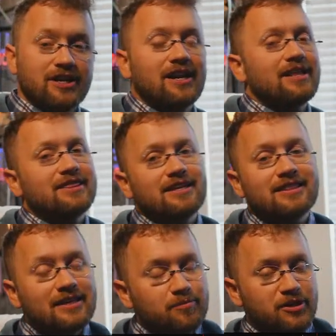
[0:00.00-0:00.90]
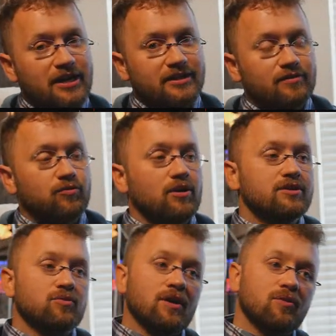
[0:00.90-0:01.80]
And I think the objective
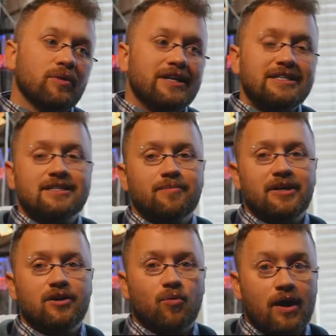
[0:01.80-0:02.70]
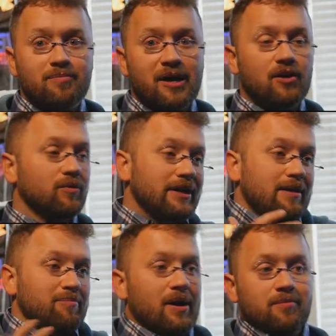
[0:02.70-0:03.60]
was, well, we need somebody to wipe out. We
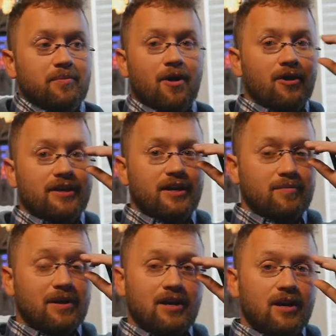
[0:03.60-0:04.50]
can't pump a market up.